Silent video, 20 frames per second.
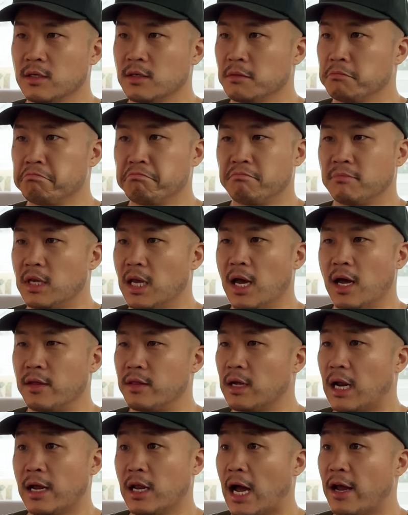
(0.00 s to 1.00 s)

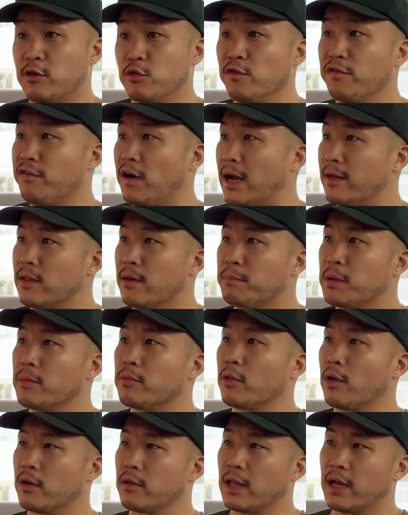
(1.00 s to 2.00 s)
I do find that people are
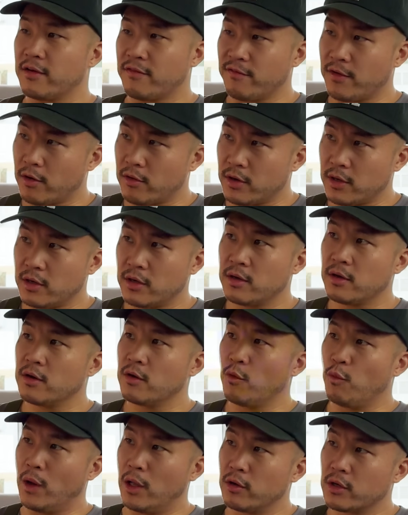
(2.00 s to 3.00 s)
like very
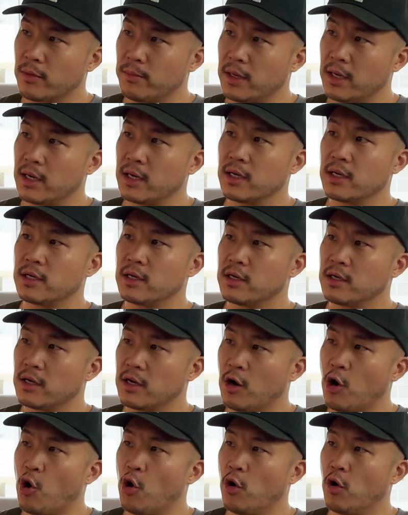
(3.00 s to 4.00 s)
welcoming
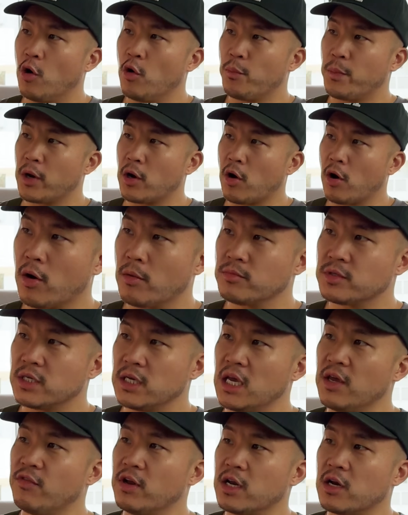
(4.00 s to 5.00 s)
and open arms, even
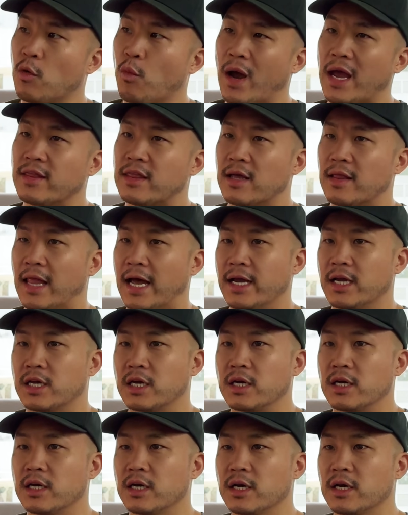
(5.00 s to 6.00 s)
in a way that like
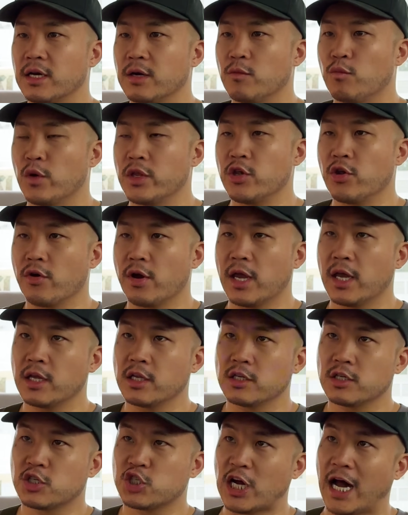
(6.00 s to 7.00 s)
when you're in
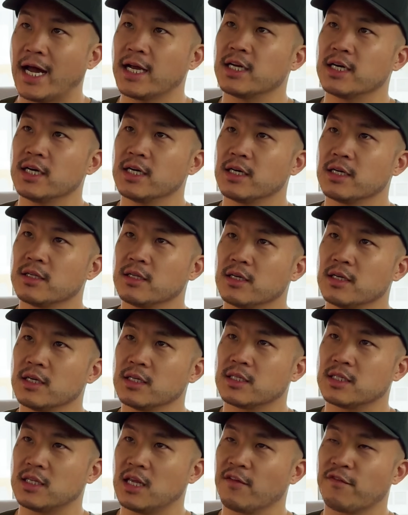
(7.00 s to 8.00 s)
China, it's
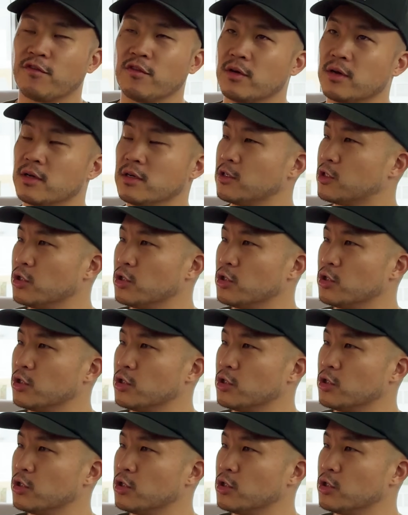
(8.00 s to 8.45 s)
different too.